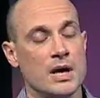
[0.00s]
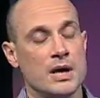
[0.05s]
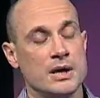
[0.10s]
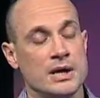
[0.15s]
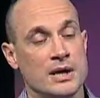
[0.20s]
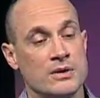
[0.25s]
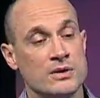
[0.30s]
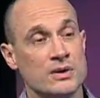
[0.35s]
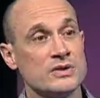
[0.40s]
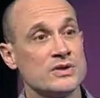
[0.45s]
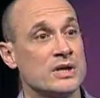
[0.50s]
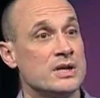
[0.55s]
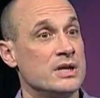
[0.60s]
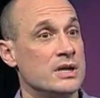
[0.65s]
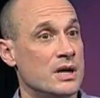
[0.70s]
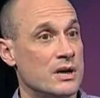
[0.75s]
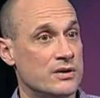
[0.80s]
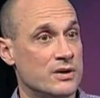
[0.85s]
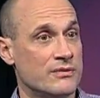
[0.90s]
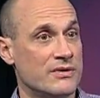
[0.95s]
Now there is
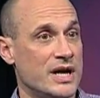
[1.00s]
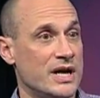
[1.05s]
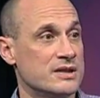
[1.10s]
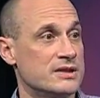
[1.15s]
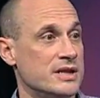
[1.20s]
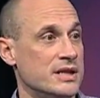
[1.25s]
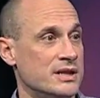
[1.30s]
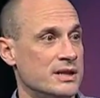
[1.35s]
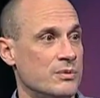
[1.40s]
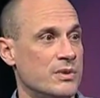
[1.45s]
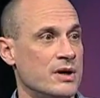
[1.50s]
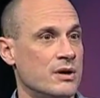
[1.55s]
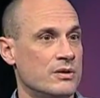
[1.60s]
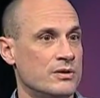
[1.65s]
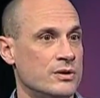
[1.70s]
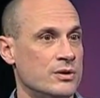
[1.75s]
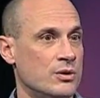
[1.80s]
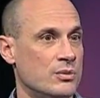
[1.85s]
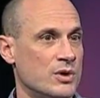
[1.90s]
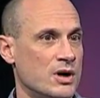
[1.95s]
another vaccine that we call
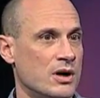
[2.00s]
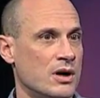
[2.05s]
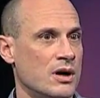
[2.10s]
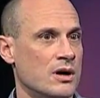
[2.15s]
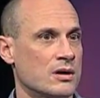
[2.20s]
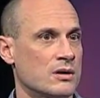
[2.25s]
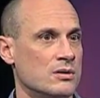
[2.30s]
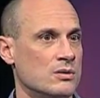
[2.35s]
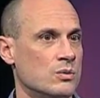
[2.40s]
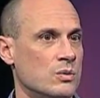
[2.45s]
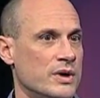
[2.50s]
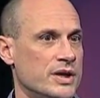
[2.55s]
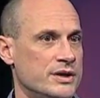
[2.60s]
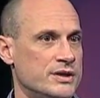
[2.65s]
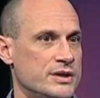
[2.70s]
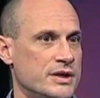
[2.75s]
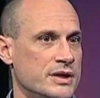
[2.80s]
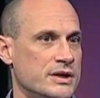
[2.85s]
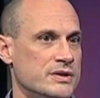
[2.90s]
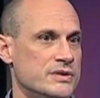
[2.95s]
the pneumococcal,
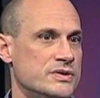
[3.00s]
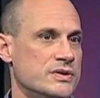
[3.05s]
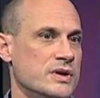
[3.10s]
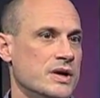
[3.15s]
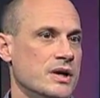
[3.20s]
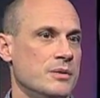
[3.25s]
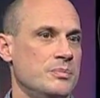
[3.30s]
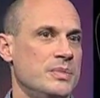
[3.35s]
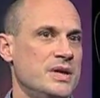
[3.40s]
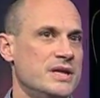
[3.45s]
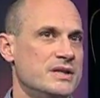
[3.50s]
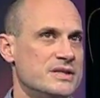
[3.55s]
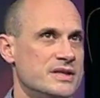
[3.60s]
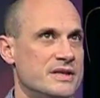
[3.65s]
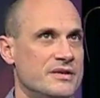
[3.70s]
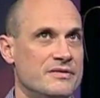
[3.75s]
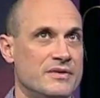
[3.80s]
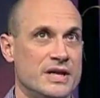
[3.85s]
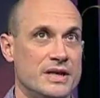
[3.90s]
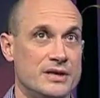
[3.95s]
which is uh,
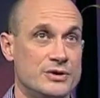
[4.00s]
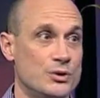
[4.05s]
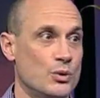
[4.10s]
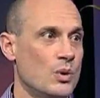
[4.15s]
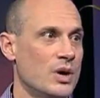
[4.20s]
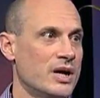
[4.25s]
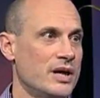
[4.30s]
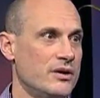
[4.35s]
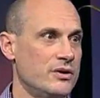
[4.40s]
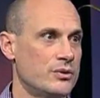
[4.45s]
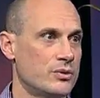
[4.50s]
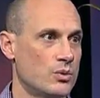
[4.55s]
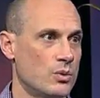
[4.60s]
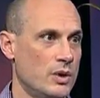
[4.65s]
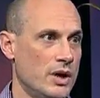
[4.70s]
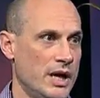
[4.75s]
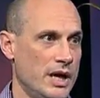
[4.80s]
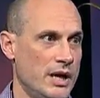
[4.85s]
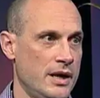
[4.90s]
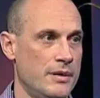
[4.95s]

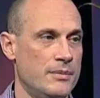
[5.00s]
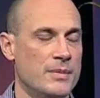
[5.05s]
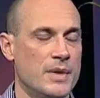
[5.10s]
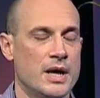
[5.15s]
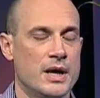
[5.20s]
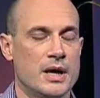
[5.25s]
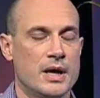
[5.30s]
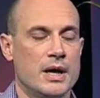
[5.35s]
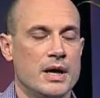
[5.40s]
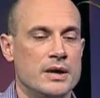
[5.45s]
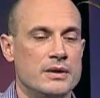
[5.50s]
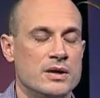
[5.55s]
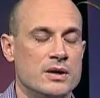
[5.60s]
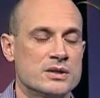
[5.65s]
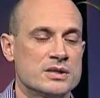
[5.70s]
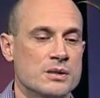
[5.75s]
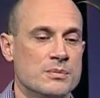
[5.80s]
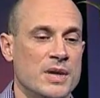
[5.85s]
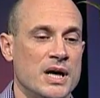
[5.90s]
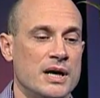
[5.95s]
PCV23. There
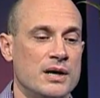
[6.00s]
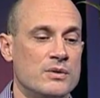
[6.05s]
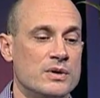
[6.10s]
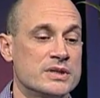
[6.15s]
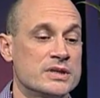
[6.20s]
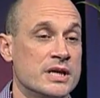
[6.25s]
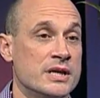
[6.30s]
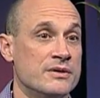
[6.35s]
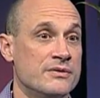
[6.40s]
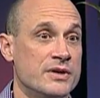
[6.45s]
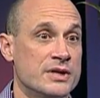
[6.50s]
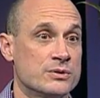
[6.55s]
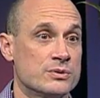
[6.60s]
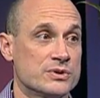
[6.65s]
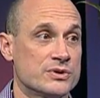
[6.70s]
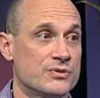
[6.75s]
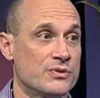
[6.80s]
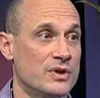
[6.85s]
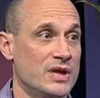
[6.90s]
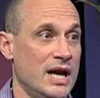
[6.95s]
are some high risk
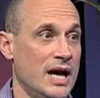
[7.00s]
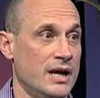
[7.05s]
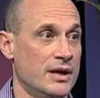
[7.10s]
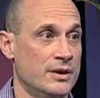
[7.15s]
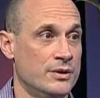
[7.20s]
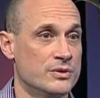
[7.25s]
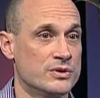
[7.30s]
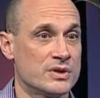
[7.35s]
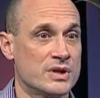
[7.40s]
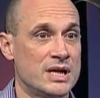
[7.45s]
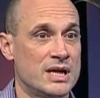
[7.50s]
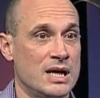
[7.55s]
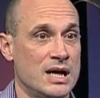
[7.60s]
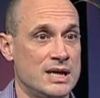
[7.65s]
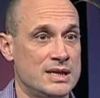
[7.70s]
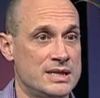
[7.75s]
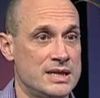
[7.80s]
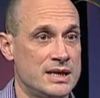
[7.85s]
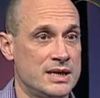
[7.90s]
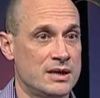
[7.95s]
individuals for that, usually
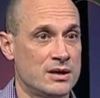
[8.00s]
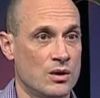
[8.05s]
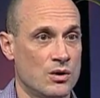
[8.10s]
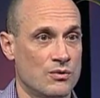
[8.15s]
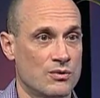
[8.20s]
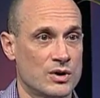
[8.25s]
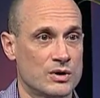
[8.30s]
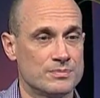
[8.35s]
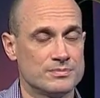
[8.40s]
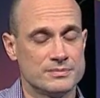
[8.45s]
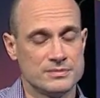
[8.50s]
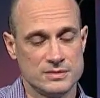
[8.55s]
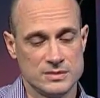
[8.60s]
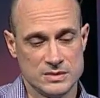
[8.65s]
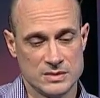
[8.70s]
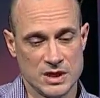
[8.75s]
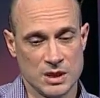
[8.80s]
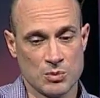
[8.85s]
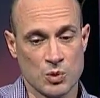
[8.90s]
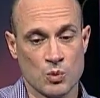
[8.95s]
19 and over.
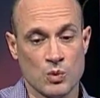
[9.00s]
Number